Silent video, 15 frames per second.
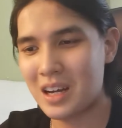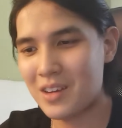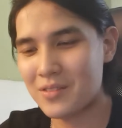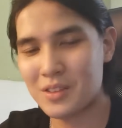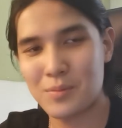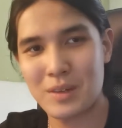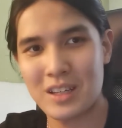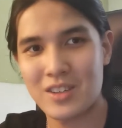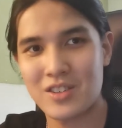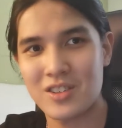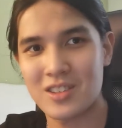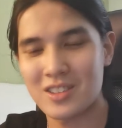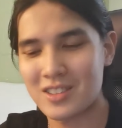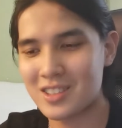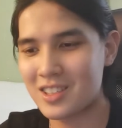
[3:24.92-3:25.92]
After making
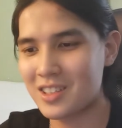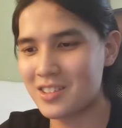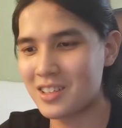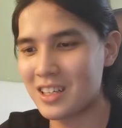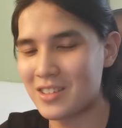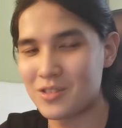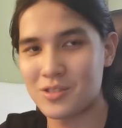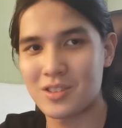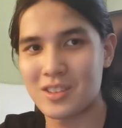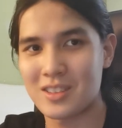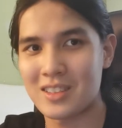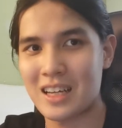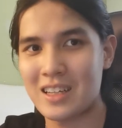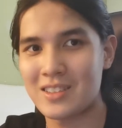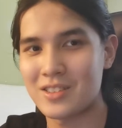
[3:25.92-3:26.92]
sure the scale and also the
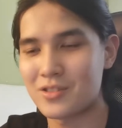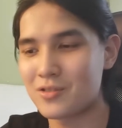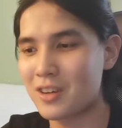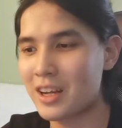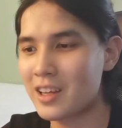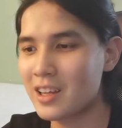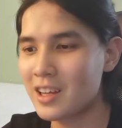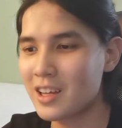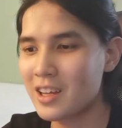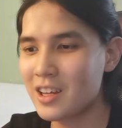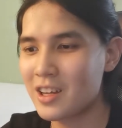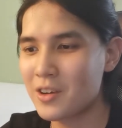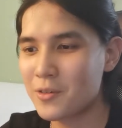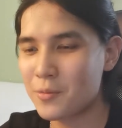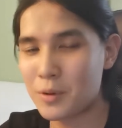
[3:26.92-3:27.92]
size is right,
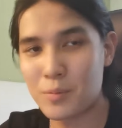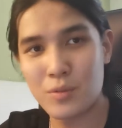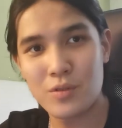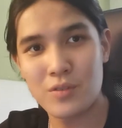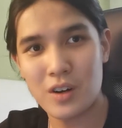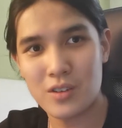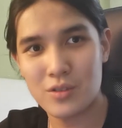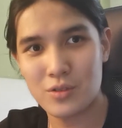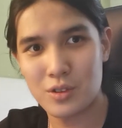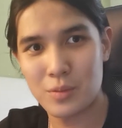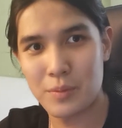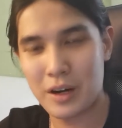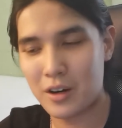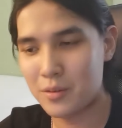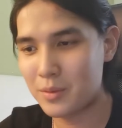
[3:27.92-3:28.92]
we move on to the
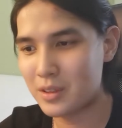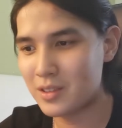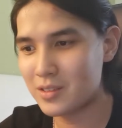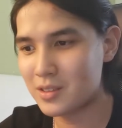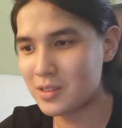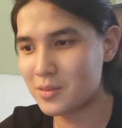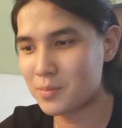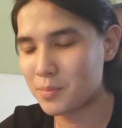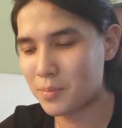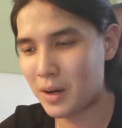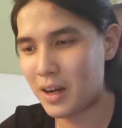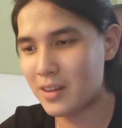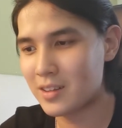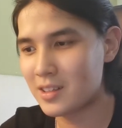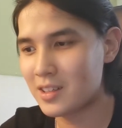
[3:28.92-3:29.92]
parameters
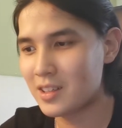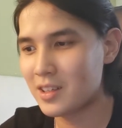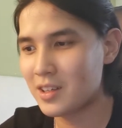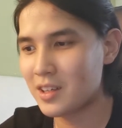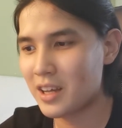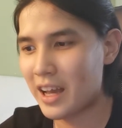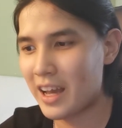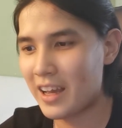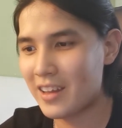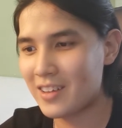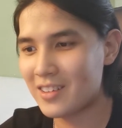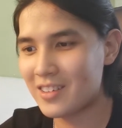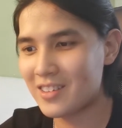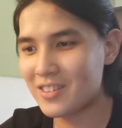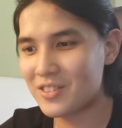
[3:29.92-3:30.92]
part.
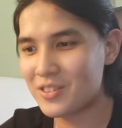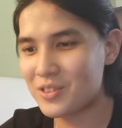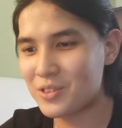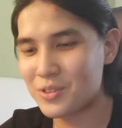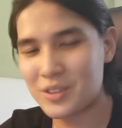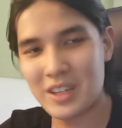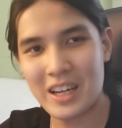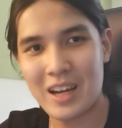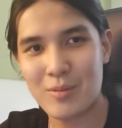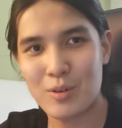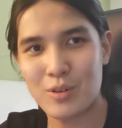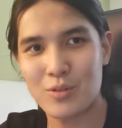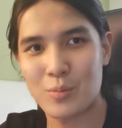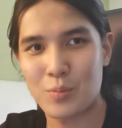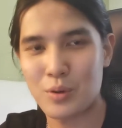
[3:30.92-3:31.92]
And today I'm
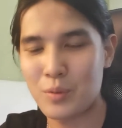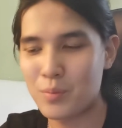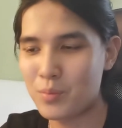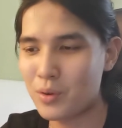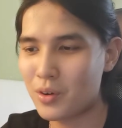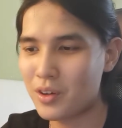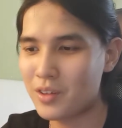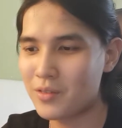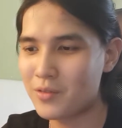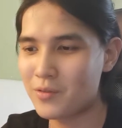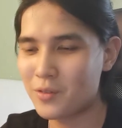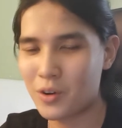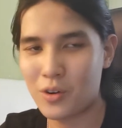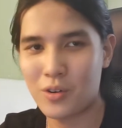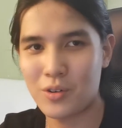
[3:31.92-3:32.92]
going to pinpoint
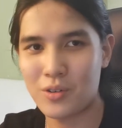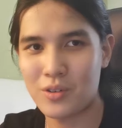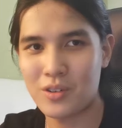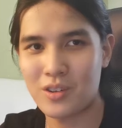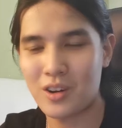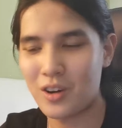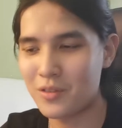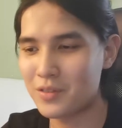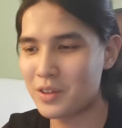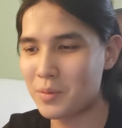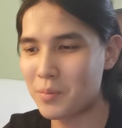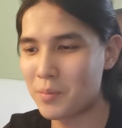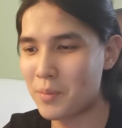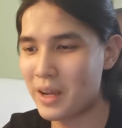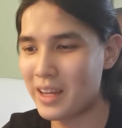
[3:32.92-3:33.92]
4 of the
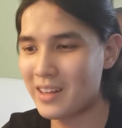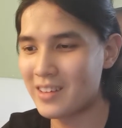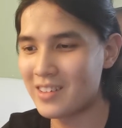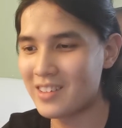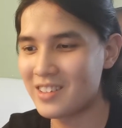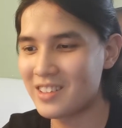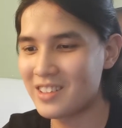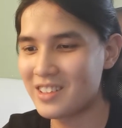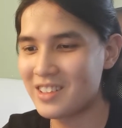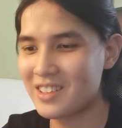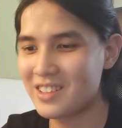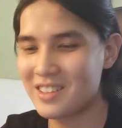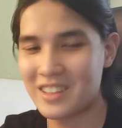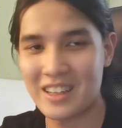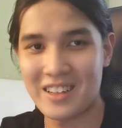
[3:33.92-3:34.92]
main
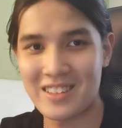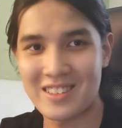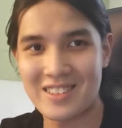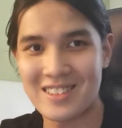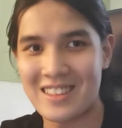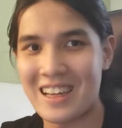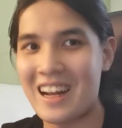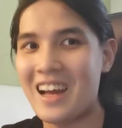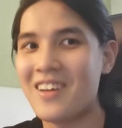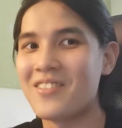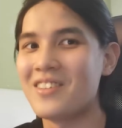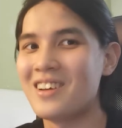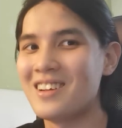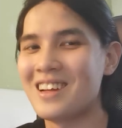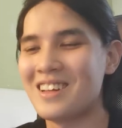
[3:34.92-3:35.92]
things that
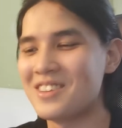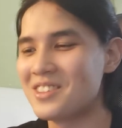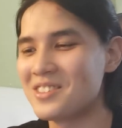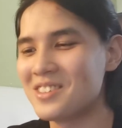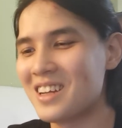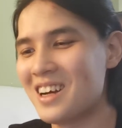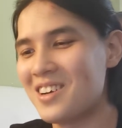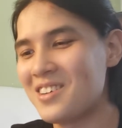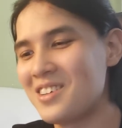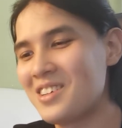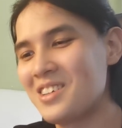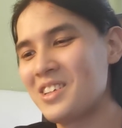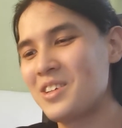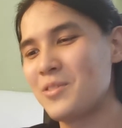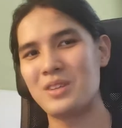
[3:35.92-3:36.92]
I've learned until now,
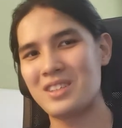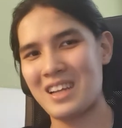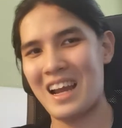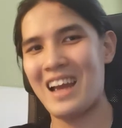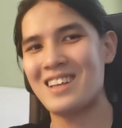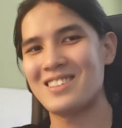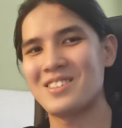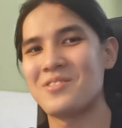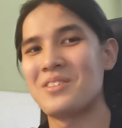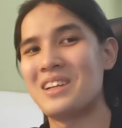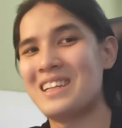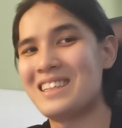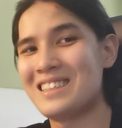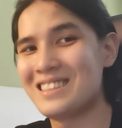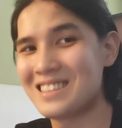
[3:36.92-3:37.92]
which has a
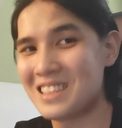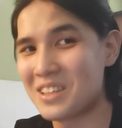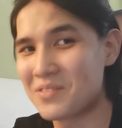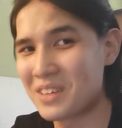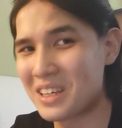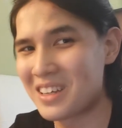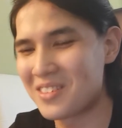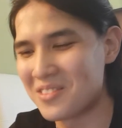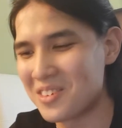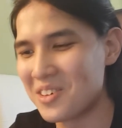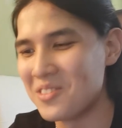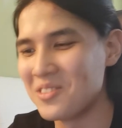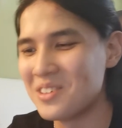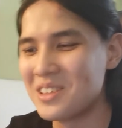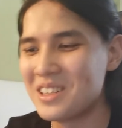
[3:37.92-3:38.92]
really significant
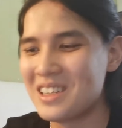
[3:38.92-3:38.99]
role